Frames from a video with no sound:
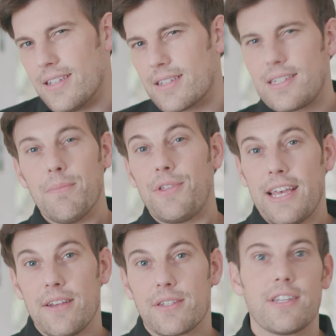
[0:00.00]

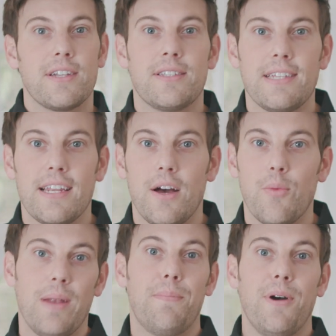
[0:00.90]
Something else to consider
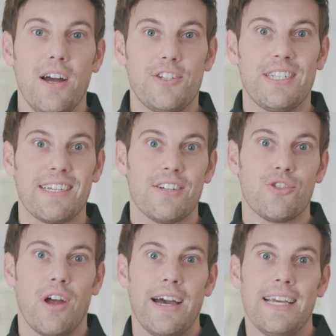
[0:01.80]
when purchasing a
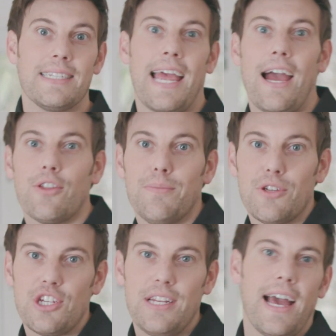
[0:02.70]
dryer is how the
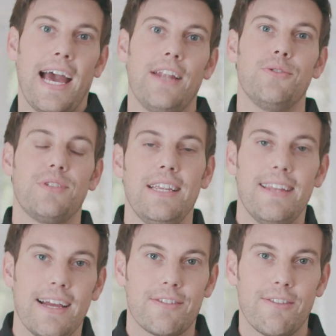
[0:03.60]
machine handles the
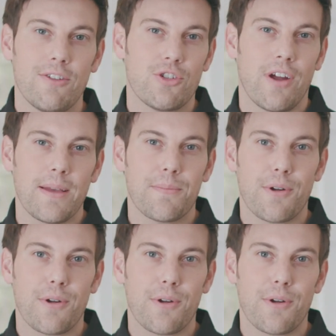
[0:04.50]
length of the drying